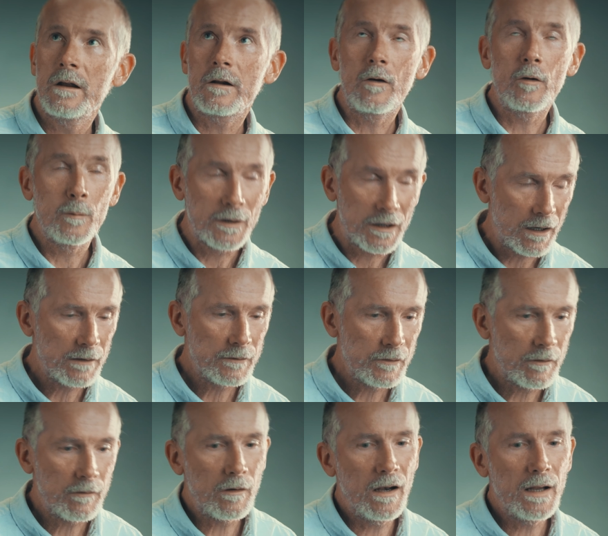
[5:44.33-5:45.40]
global
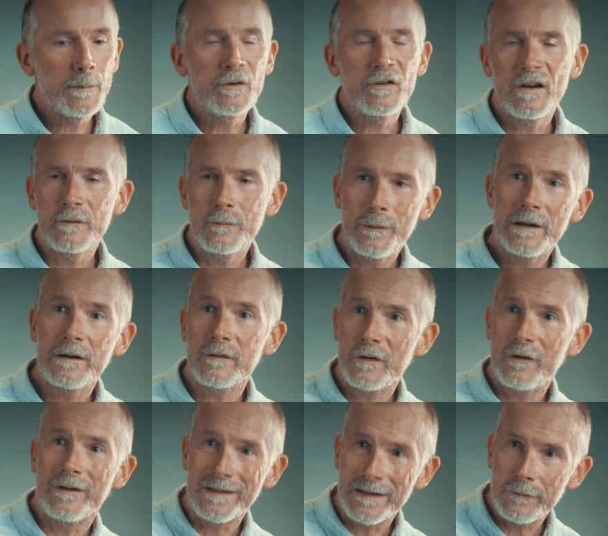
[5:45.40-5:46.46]
climate change, without
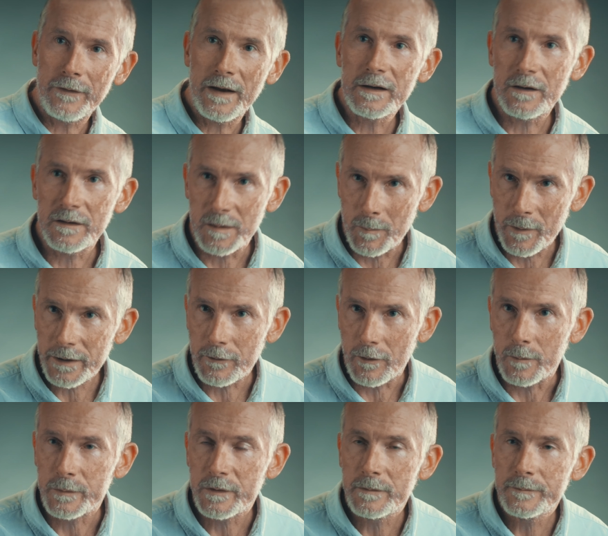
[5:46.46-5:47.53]
considering the effect on the
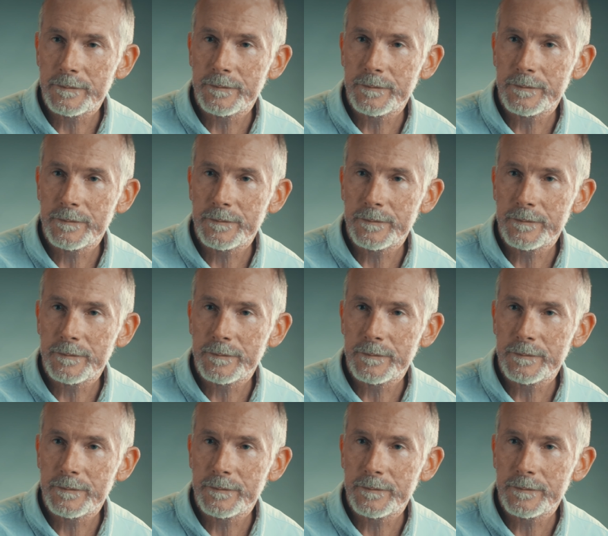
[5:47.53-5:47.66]
microbes.